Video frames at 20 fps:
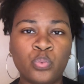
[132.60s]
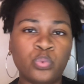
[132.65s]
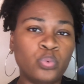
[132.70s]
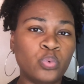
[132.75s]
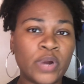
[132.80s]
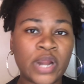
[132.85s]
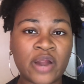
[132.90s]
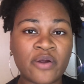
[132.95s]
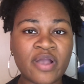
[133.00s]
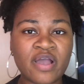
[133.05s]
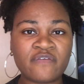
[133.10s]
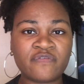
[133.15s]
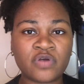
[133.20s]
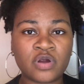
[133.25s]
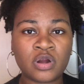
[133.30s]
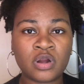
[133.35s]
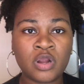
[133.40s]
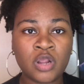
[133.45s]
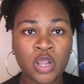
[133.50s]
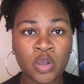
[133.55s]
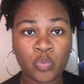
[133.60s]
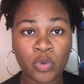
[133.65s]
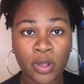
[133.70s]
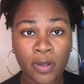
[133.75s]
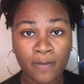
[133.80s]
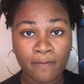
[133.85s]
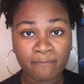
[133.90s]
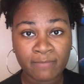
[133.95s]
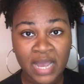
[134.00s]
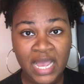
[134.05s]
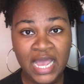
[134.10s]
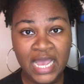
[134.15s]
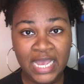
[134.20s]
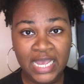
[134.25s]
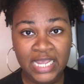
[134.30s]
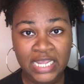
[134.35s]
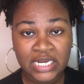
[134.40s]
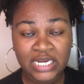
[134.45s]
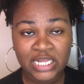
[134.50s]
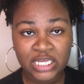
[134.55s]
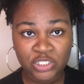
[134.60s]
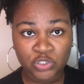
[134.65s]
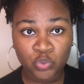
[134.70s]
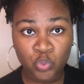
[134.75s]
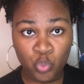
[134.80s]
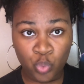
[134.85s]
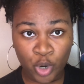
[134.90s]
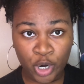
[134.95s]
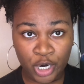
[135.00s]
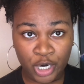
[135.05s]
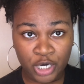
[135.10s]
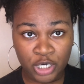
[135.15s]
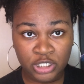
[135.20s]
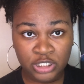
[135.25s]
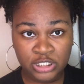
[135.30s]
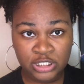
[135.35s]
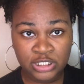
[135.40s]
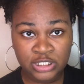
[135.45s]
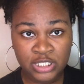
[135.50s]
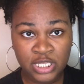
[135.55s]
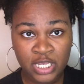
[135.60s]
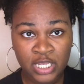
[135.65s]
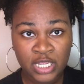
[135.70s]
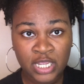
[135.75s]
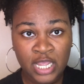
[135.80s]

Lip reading: wherever. Well, mine is worse.